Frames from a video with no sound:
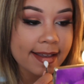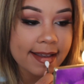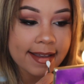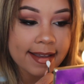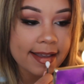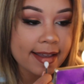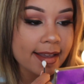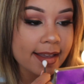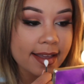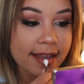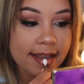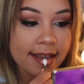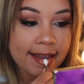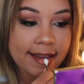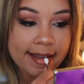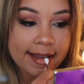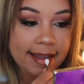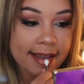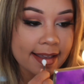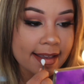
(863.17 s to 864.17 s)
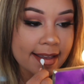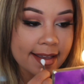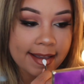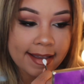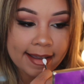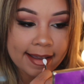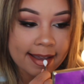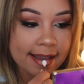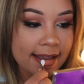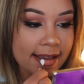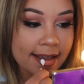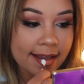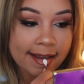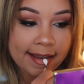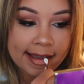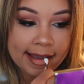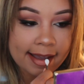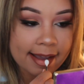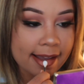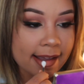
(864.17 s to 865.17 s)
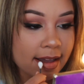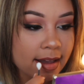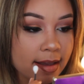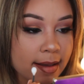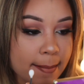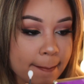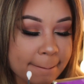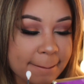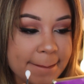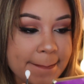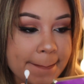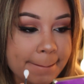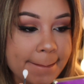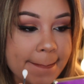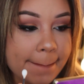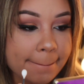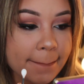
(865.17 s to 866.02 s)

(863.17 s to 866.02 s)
as you can see here, my lipstick fell.